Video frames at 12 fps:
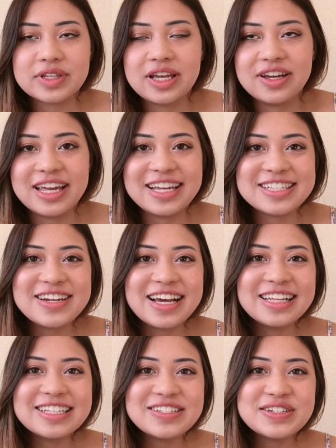Okay, so
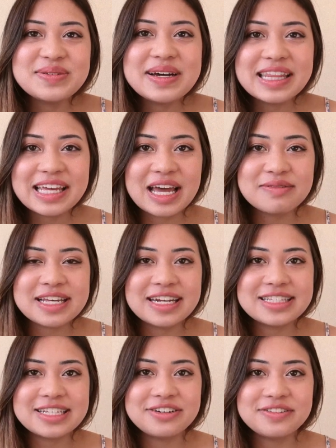now let's talk about the GAMSAT
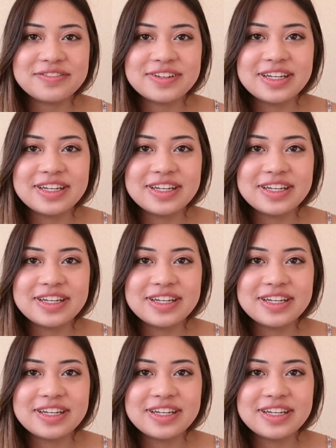itself.